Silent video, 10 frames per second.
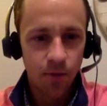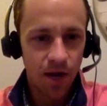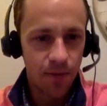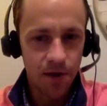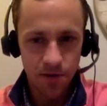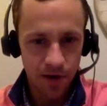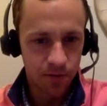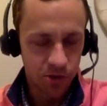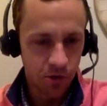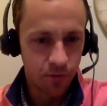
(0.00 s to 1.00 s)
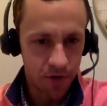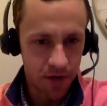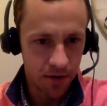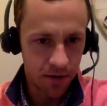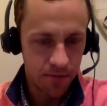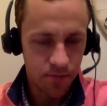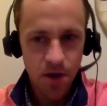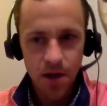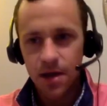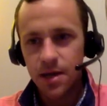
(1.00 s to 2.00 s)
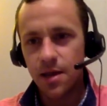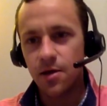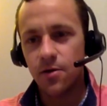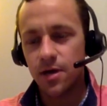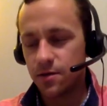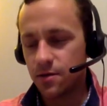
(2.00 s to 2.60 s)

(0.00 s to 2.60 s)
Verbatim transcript: but I bet your numbers look pretty good. I mean, I, I guess